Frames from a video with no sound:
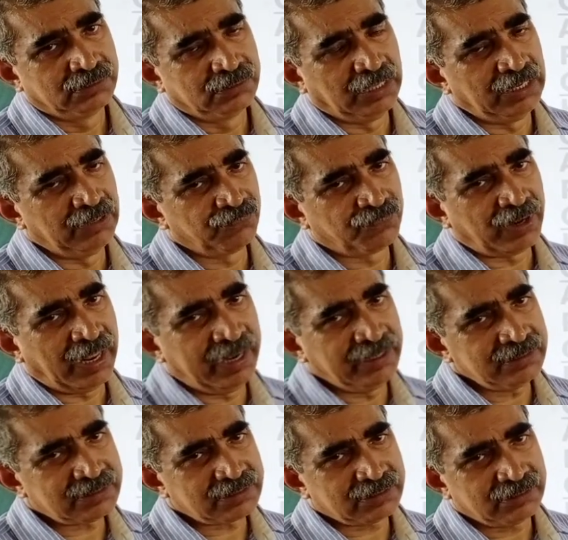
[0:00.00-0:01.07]
in
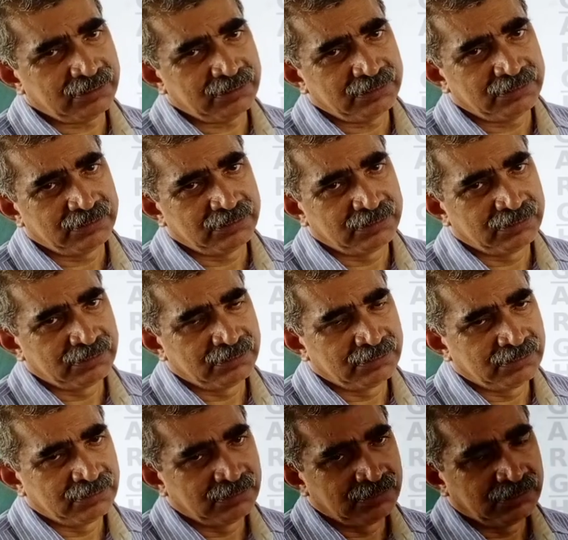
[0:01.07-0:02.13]
France,
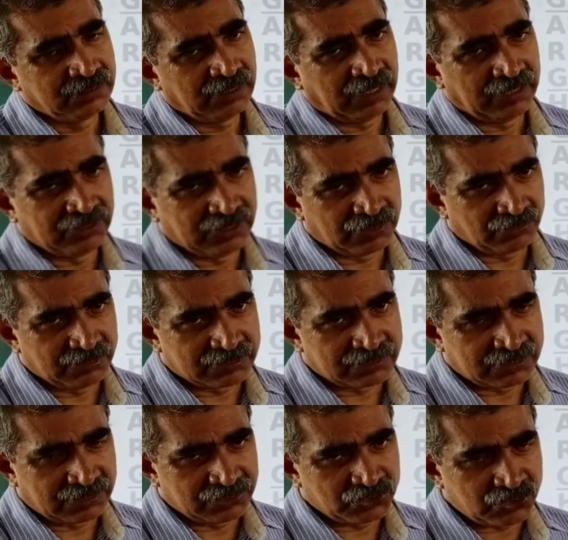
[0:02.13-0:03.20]
and there was
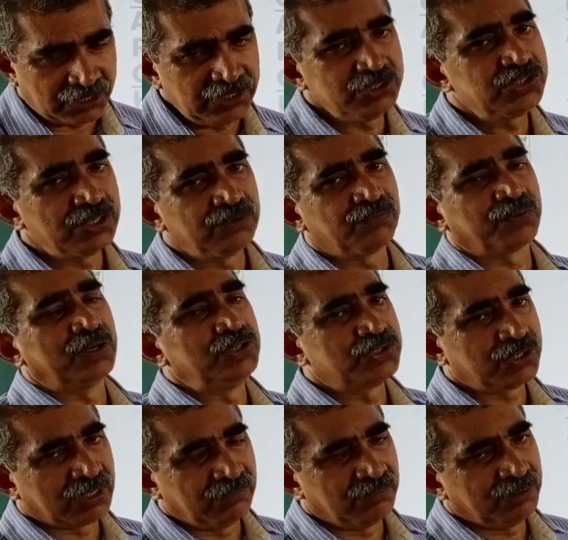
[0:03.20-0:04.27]
a change in French
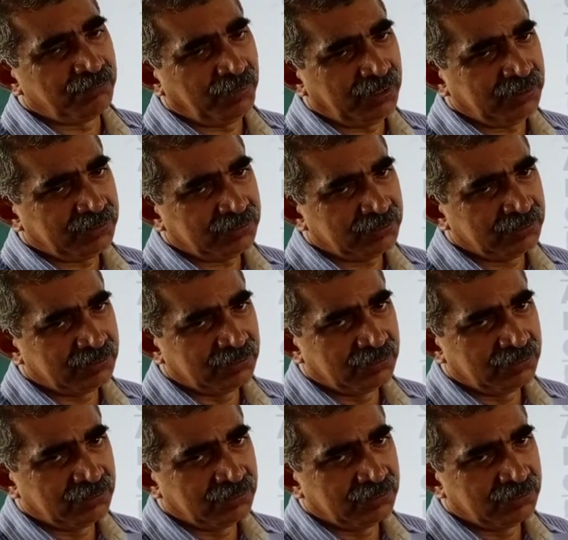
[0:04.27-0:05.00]
government,